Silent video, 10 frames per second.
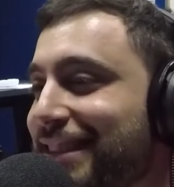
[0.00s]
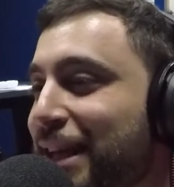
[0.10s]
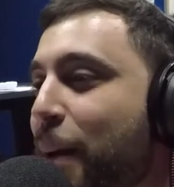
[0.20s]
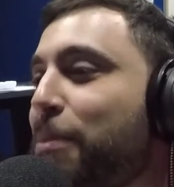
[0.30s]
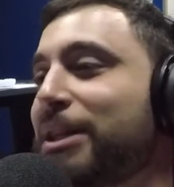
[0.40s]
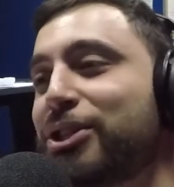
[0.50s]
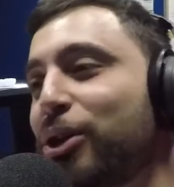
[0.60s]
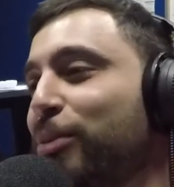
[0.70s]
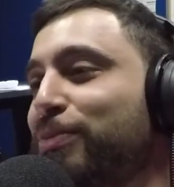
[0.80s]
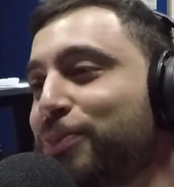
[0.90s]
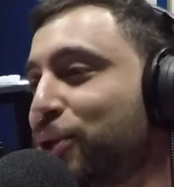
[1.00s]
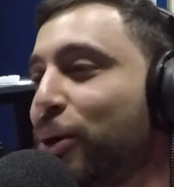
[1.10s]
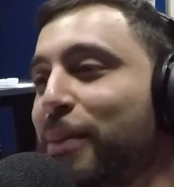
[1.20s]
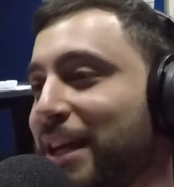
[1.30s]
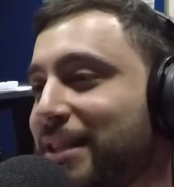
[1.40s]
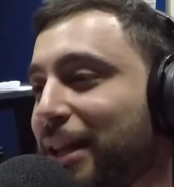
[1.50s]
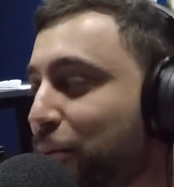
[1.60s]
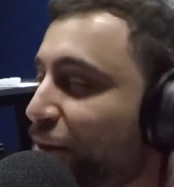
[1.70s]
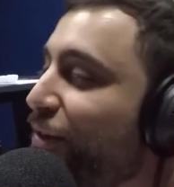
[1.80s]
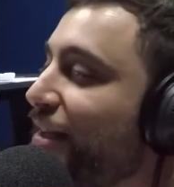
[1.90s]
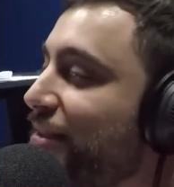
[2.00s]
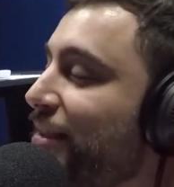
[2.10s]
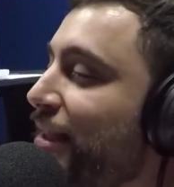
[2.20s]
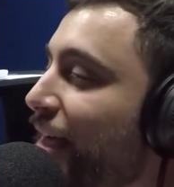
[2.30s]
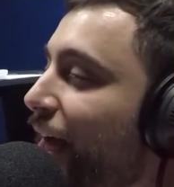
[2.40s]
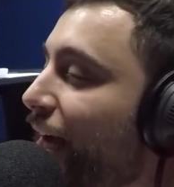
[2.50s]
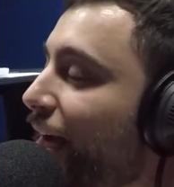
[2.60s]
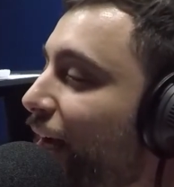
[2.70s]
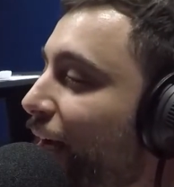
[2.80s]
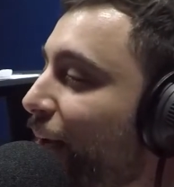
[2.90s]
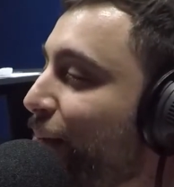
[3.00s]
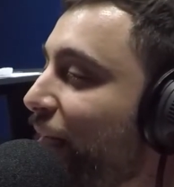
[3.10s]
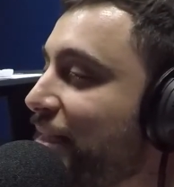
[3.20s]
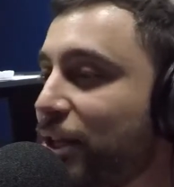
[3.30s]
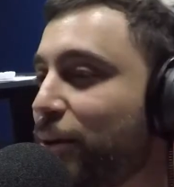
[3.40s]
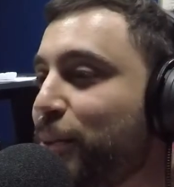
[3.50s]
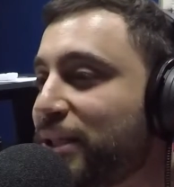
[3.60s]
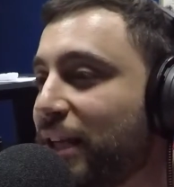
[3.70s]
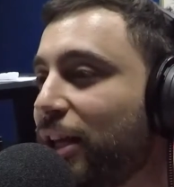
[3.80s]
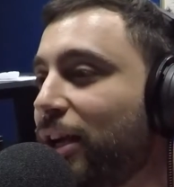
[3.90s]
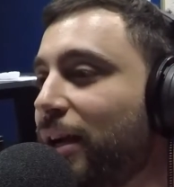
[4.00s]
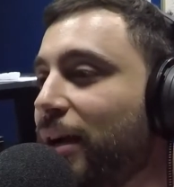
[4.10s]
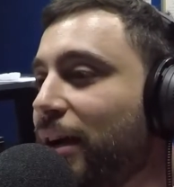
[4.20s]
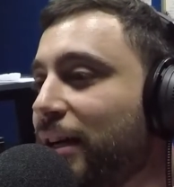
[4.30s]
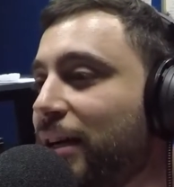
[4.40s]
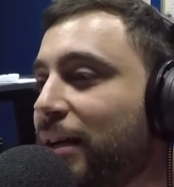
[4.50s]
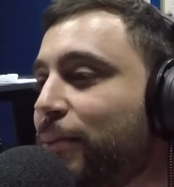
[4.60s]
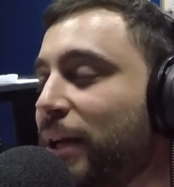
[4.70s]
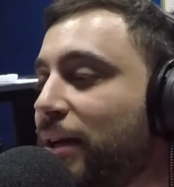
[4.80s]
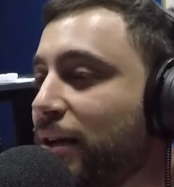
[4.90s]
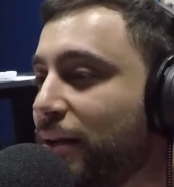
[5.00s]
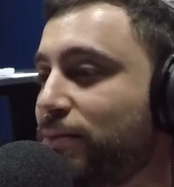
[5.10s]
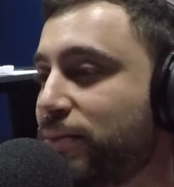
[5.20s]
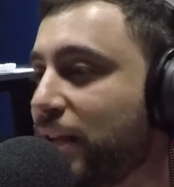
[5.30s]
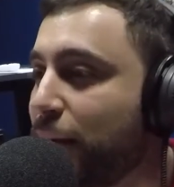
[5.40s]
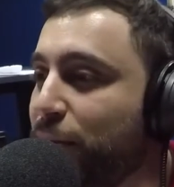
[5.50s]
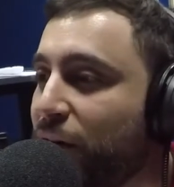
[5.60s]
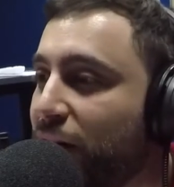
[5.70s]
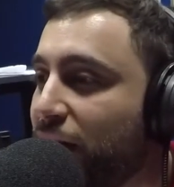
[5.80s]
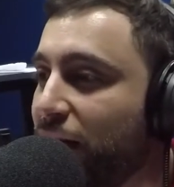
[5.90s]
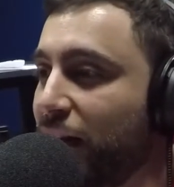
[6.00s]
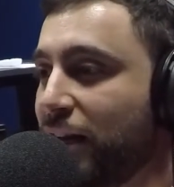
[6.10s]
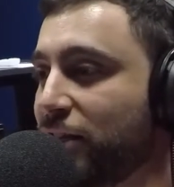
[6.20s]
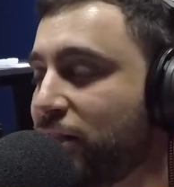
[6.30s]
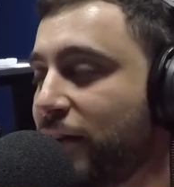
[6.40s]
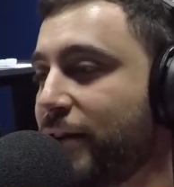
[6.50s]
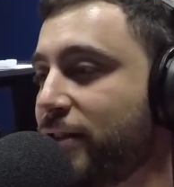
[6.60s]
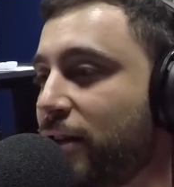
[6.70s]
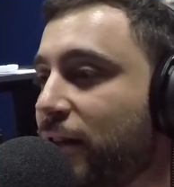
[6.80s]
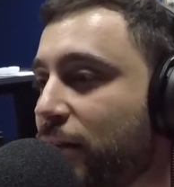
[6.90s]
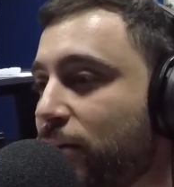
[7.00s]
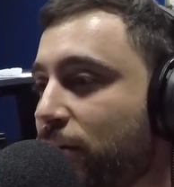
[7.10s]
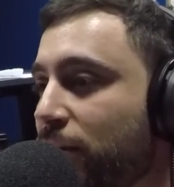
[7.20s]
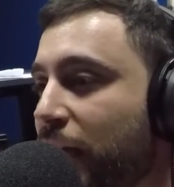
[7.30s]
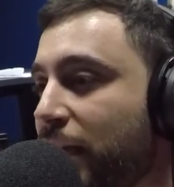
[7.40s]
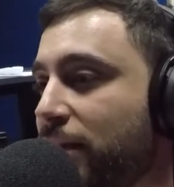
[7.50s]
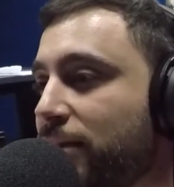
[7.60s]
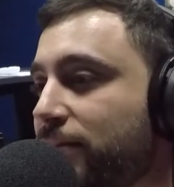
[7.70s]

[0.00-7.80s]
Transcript: But so amazingly perfect. Is there a particular time period in English literature that you like?